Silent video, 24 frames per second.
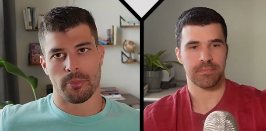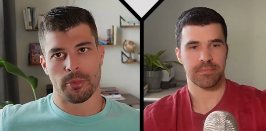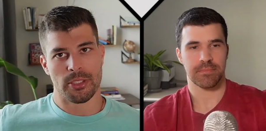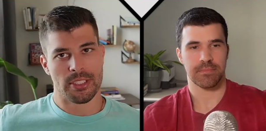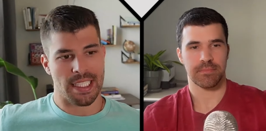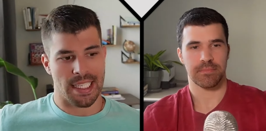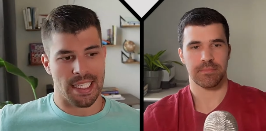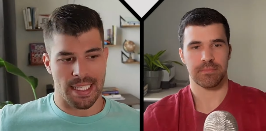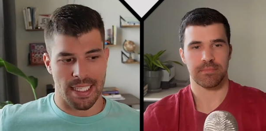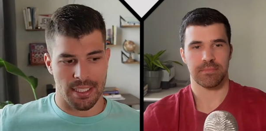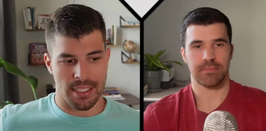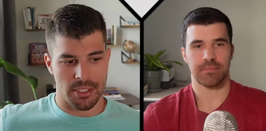
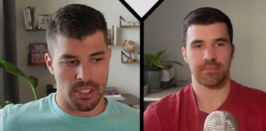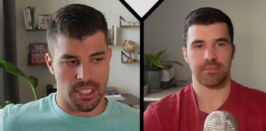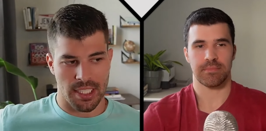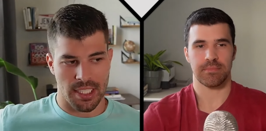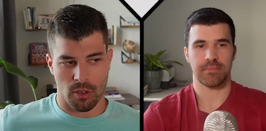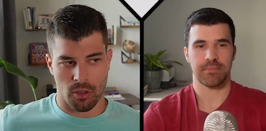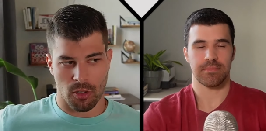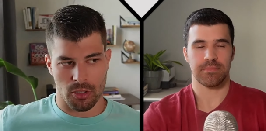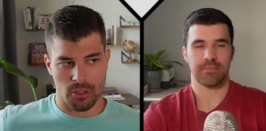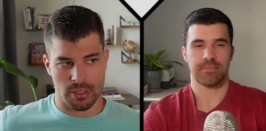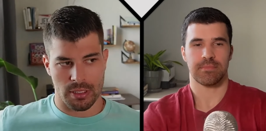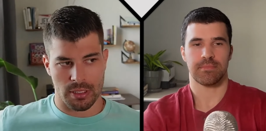Speaker 1: percent in, you can
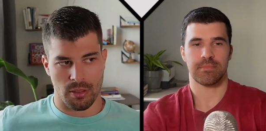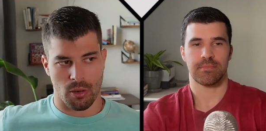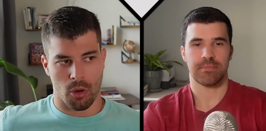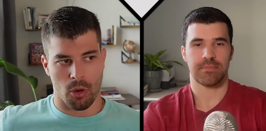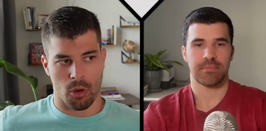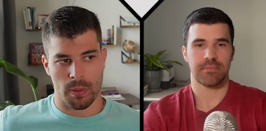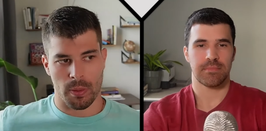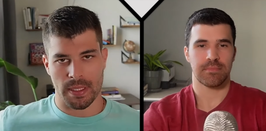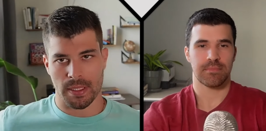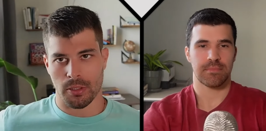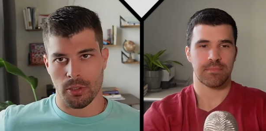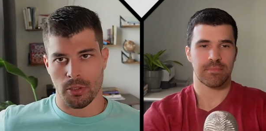always,
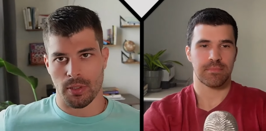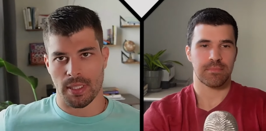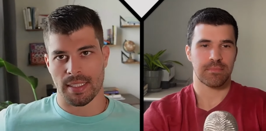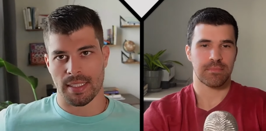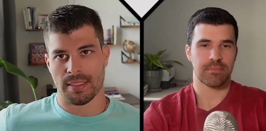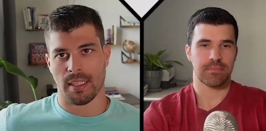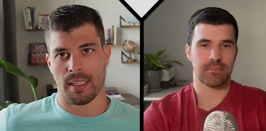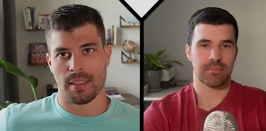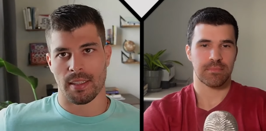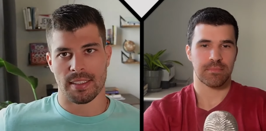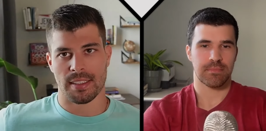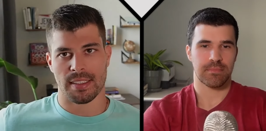always do this
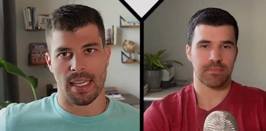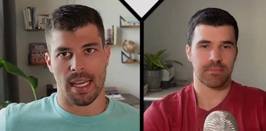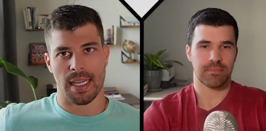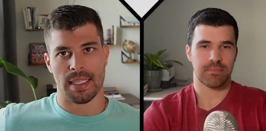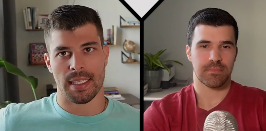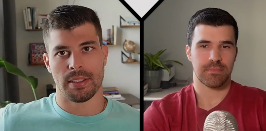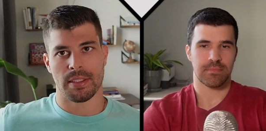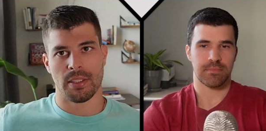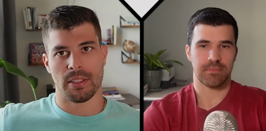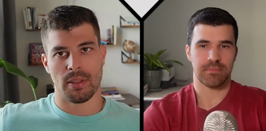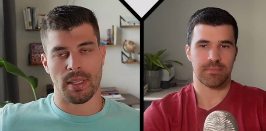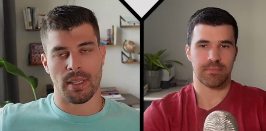on the side too.